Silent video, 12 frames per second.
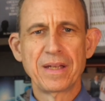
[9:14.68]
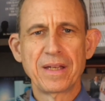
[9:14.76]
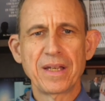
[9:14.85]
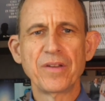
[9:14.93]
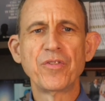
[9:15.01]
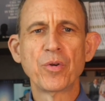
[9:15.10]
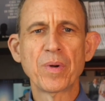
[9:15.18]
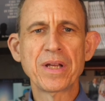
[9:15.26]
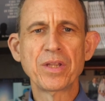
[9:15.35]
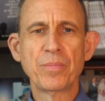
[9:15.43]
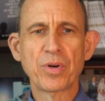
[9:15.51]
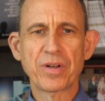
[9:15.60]
If you
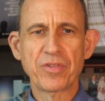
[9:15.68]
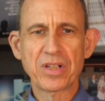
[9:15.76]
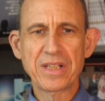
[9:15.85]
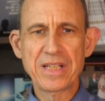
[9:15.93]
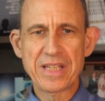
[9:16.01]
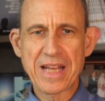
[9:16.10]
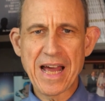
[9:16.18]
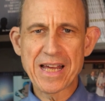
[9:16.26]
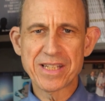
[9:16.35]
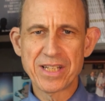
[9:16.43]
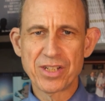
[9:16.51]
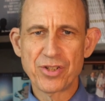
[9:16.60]
read the book of
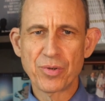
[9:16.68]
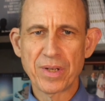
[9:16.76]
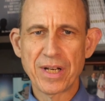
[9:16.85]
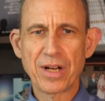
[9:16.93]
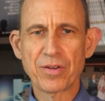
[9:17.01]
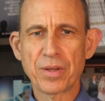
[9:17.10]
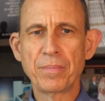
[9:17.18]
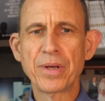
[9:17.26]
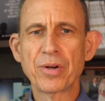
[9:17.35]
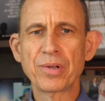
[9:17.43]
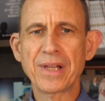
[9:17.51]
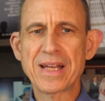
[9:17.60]
Ecclesiastes, you can hear the
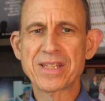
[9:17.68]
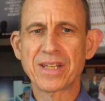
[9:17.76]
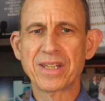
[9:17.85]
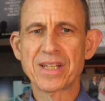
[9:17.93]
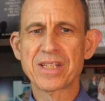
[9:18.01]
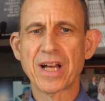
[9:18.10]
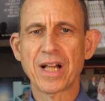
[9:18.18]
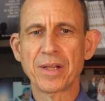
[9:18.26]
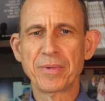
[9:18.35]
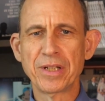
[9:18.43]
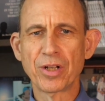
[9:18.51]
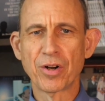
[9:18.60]
bitter lesson that
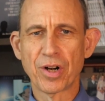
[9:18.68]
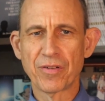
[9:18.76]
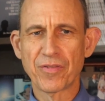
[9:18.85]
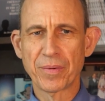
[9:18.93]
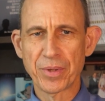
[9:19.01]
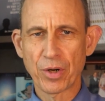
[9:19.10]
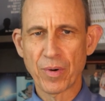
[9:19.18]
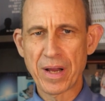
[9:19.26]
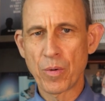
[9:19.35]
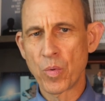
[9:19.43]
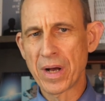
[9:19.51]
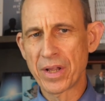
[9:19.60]
Solomon learned from the
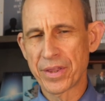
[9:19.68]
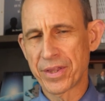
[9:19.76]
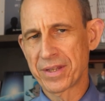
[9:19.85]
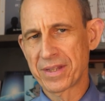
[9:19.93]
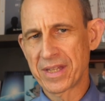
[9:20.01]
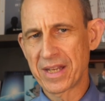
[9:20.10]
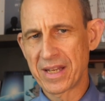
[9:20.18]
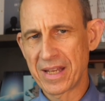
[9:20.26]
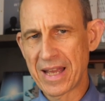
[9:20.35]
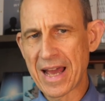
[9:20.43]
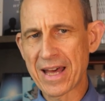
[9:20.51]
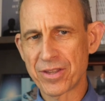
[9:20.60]
great wealth that he
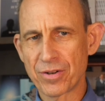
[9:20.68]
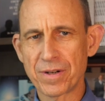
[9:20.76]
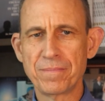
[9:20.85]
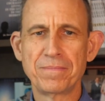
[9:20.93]
gathered.